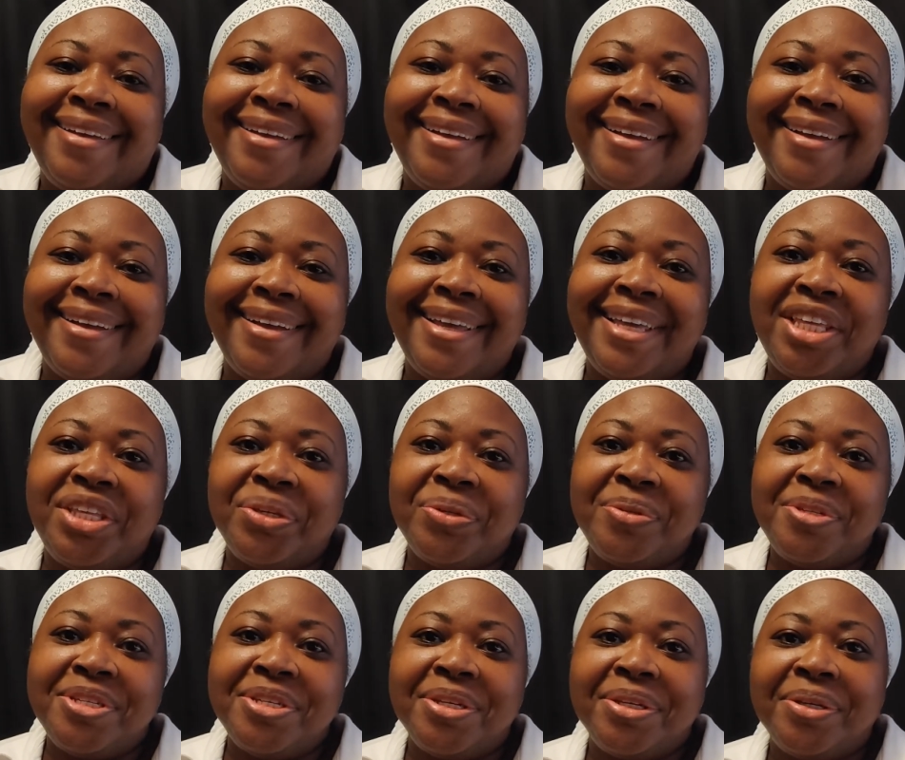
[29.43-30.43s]
Hi
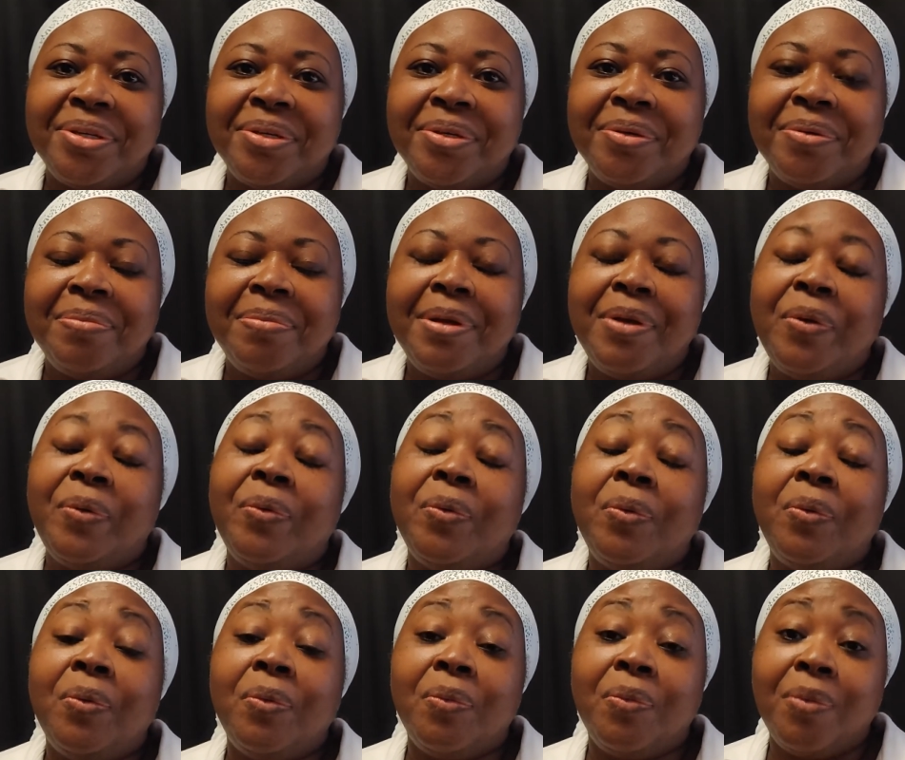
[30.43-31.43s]
YouTube,
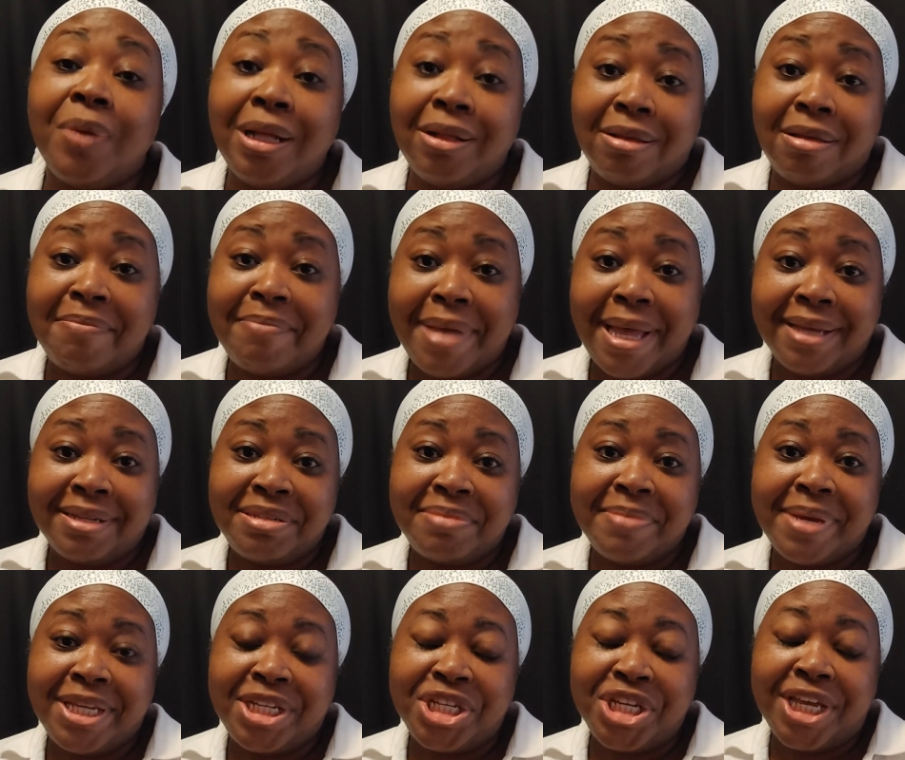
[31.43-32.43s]
welcome back to
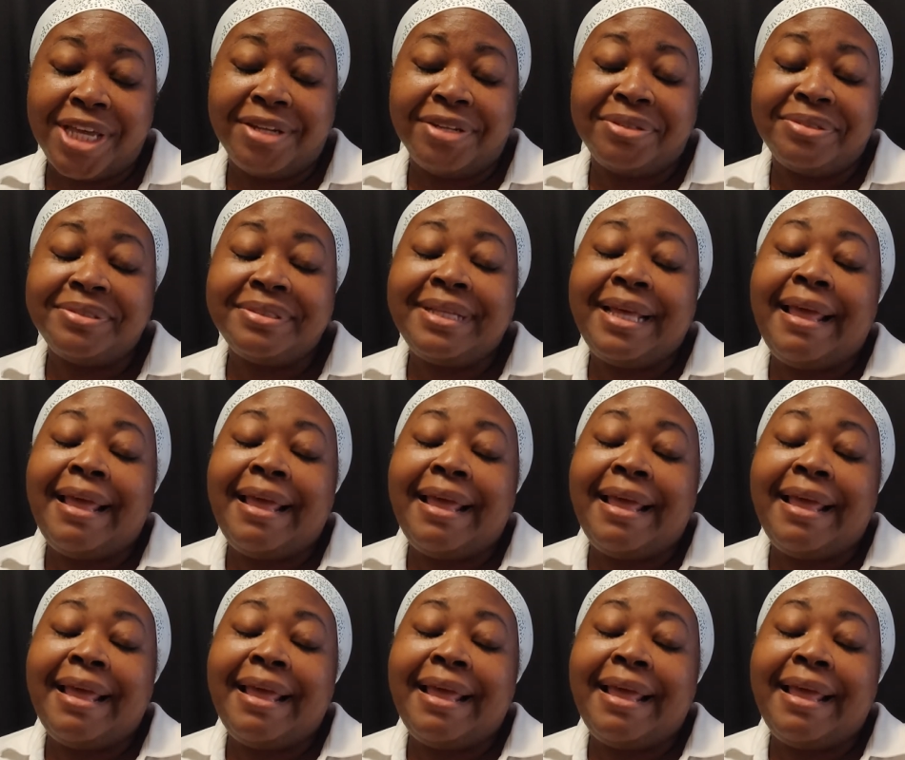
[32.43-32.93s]
my channel.